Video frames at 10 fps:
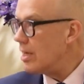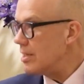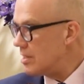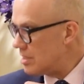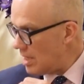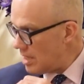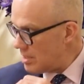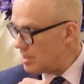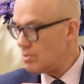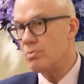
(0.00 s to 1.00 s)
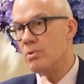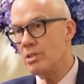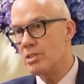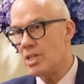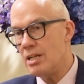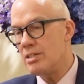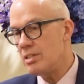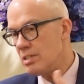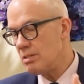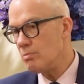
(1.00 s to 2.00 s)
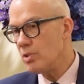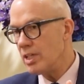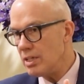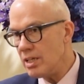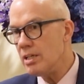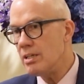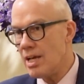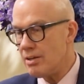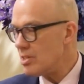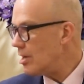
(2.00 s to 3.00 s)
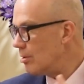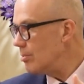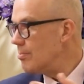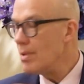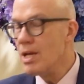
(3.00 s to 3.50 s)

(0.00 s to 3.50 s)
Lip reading: understands what the challenge is, what they need, how to help.